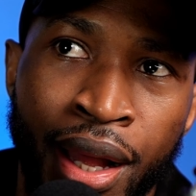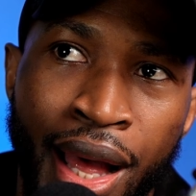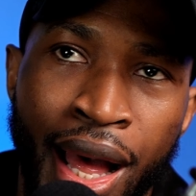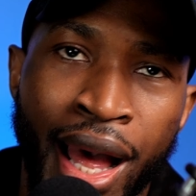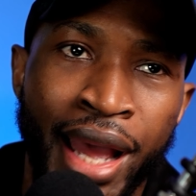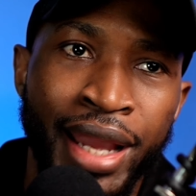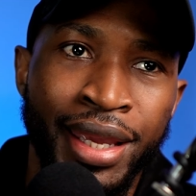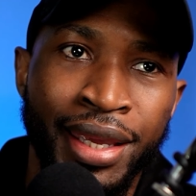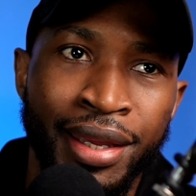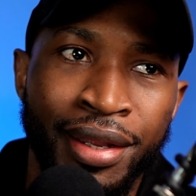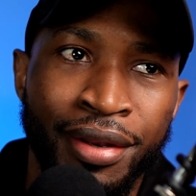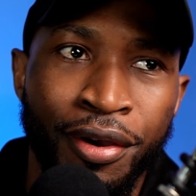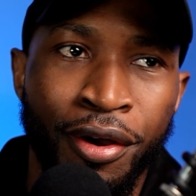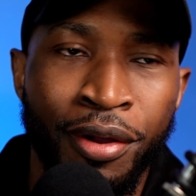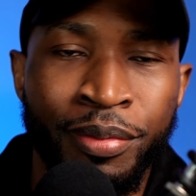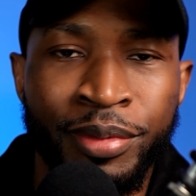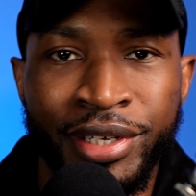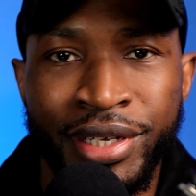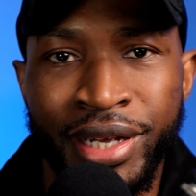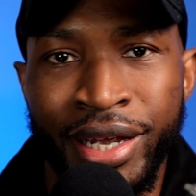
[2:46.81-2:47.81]
I can
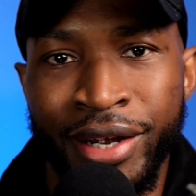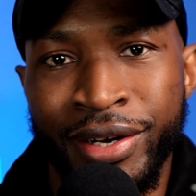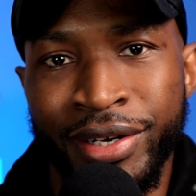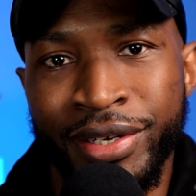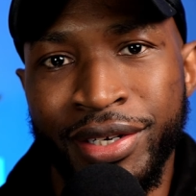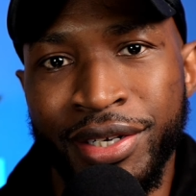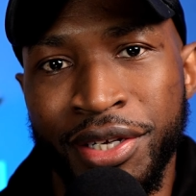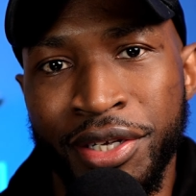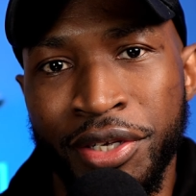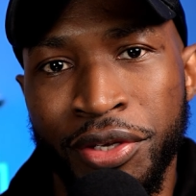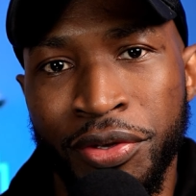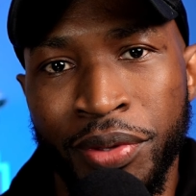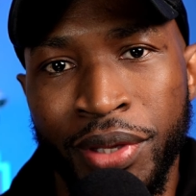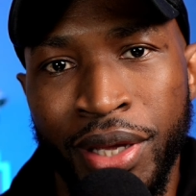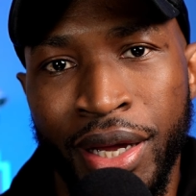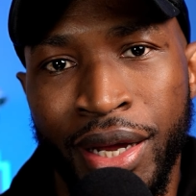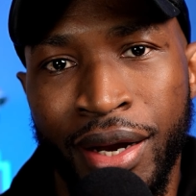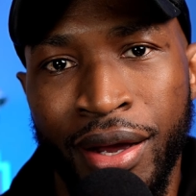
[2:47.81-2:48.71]
almost guarantee you that